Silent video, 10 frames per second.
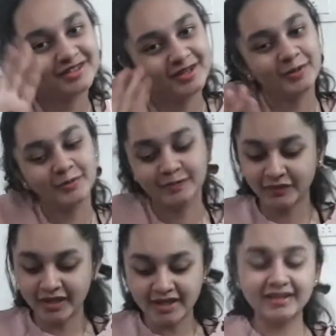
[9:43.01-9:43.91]
So,
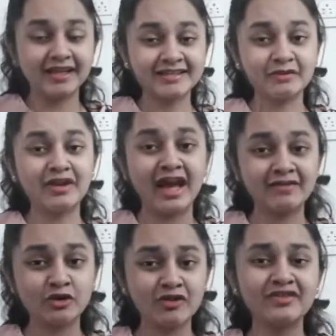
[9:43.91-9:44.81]
the things that we
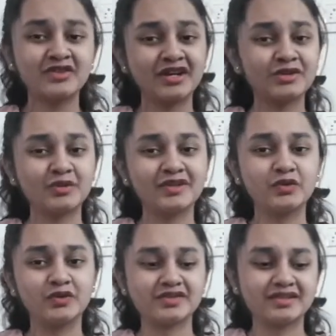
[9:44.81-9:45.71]
have at home, we're trying to do with
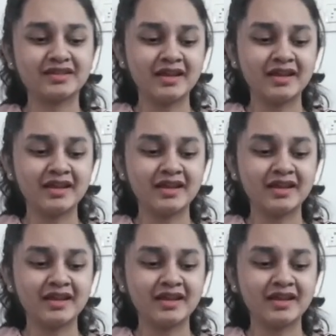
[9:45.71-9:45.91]
those.